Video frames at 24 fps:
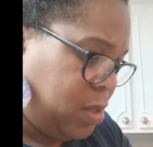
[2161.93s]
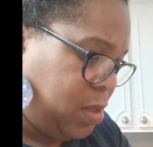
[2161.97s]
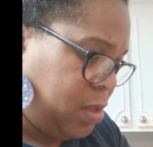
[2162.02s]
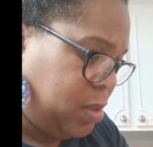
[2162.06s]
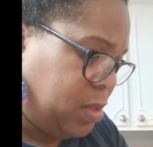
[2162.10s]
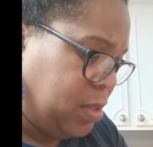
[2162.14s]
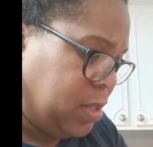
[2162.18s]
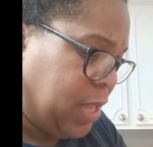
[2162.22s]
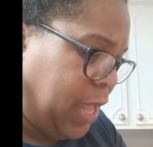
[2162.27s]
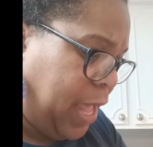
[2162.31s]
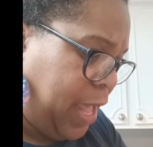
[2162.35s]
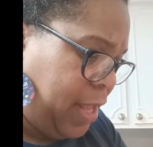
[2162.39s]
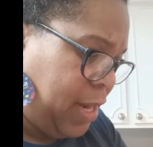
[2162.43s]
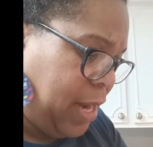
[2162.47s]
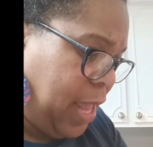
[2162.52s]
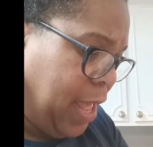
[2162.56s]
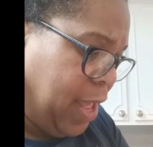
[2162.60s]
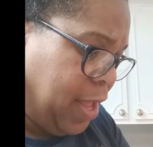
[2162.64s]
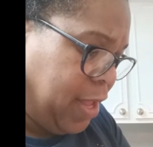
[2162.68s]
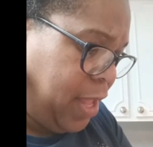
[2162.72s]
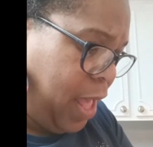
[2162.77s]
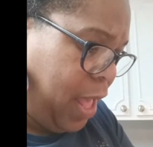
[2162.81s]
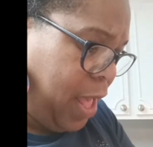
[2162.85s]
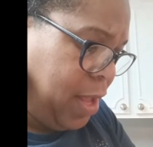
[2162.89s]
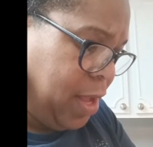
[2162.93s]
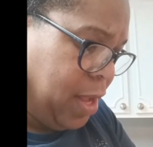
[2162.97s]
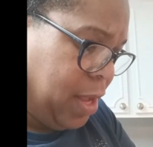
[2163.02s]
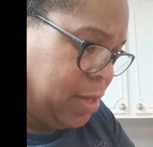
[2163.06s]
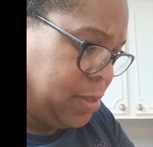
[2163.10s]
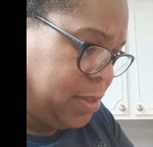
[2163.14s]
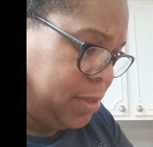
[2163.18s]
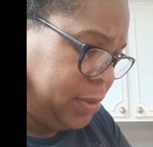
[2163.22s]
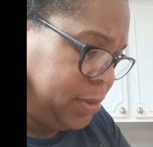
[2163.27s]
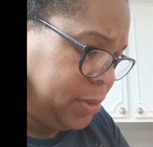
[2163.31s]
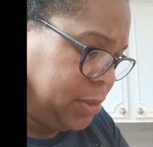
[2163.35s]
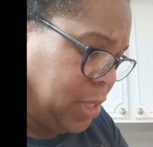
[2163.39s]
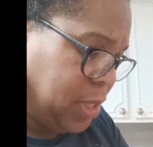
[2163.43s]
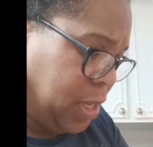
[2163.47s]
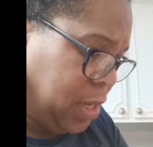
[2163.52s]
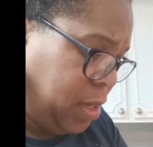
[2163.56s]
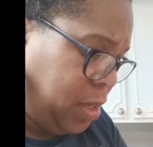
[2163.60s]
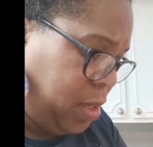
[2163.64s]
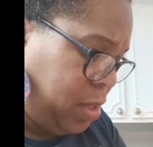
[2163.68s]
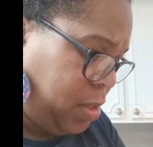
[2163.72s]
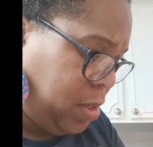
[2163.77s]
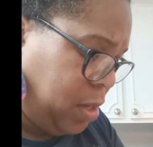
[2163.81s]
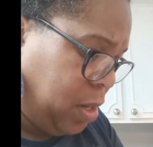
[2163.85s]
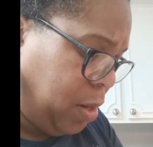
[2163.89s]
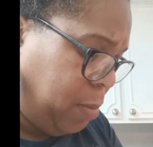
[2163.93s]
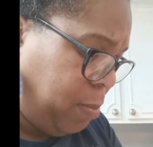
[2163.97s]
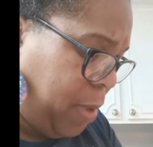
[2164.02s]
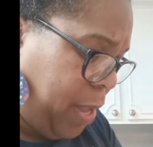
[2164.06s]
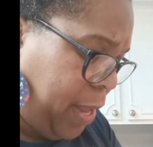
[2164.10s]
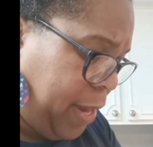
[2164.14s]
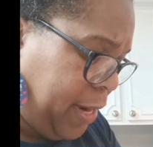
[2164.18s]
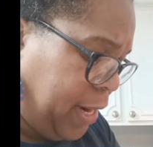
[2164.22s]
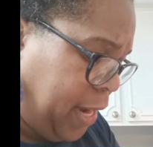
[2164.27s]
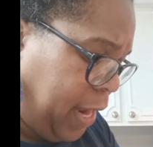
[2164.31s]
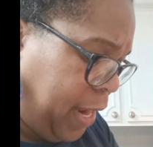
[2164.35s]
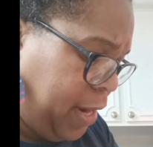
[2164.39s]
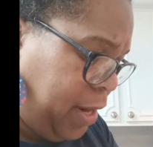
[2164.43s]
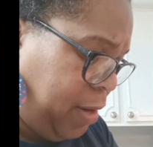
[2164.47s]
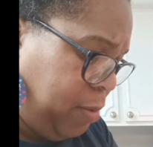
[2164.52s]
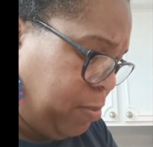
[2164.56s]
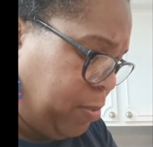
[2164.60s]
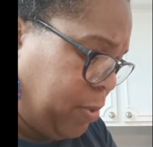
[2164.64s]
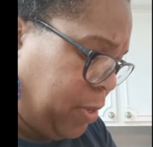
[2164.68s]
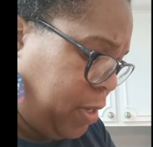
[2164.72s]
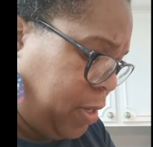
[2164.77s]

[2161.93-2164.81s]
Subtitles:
that I understand. Everybody ain't with